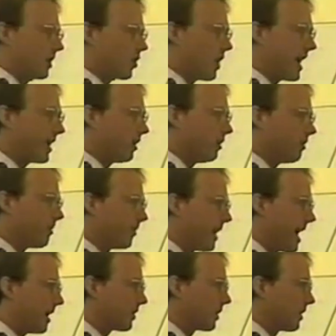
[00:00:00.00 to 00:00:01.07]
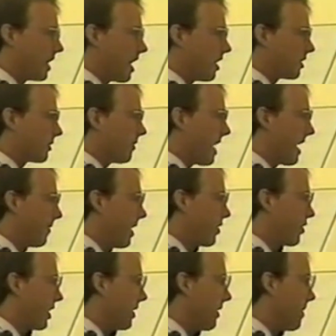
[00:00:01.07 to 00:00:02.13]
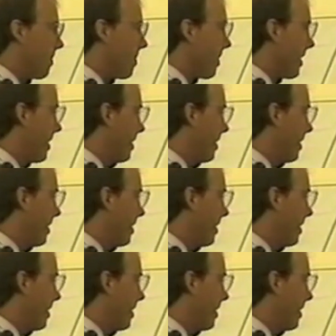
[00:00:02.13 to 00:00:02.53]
furnishings and paper to out-of-state buyers.